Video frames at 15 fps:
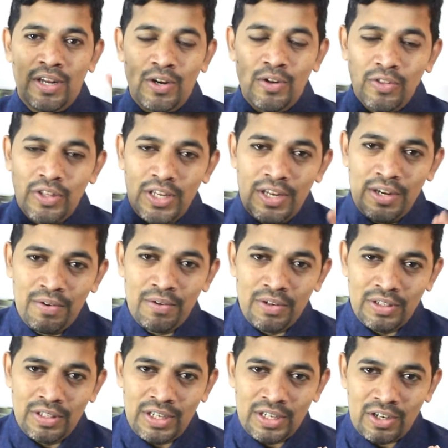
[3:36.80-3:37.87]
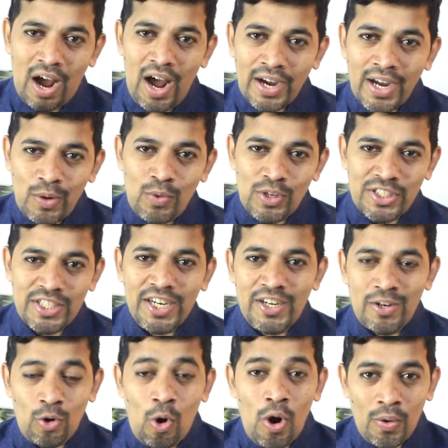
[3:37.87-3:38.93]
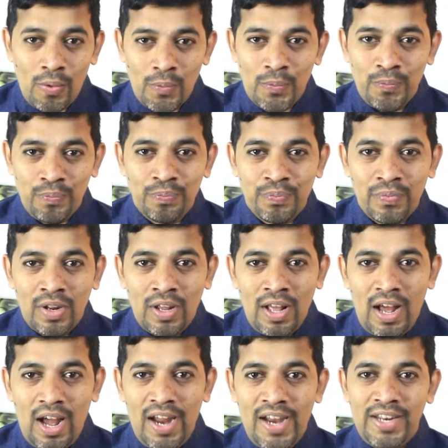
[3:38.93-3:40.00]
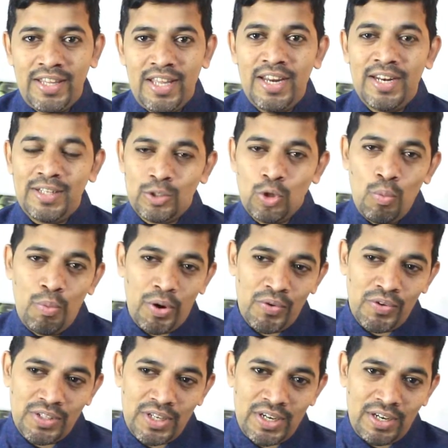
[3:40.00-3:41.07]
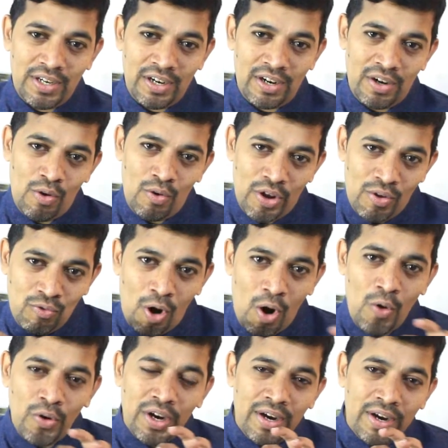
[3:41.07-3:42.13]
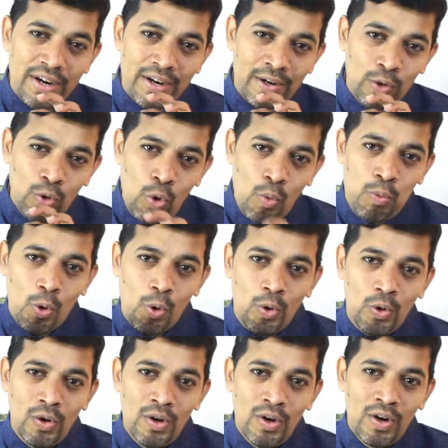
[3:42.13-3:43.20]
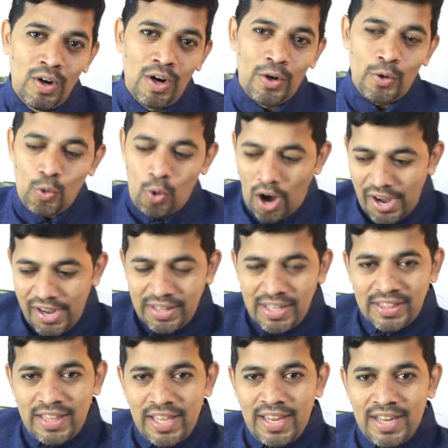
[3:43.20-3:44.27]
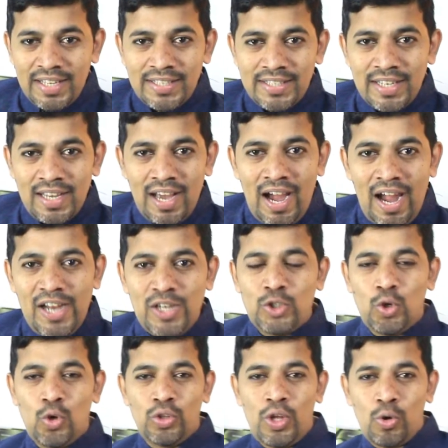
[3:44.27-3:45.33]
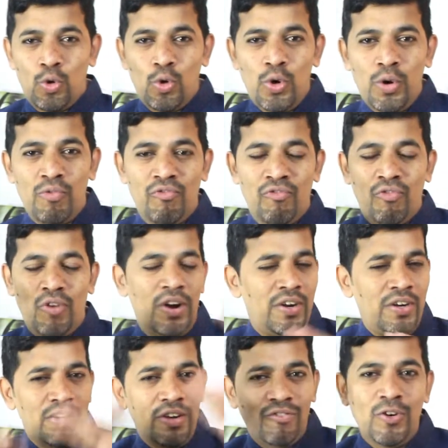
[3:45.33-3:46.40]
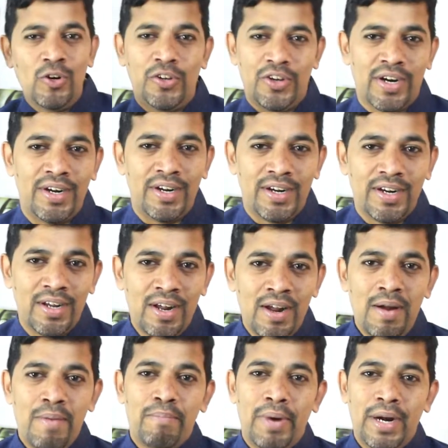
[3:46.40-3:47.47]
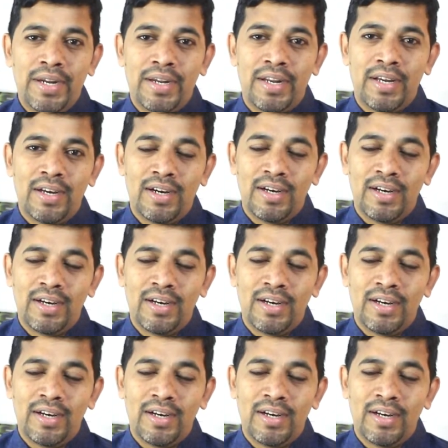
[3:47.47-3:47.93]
the target was set wrong, and then supervisor, he found a loophole to hide the things and show the good, wonderful trend. But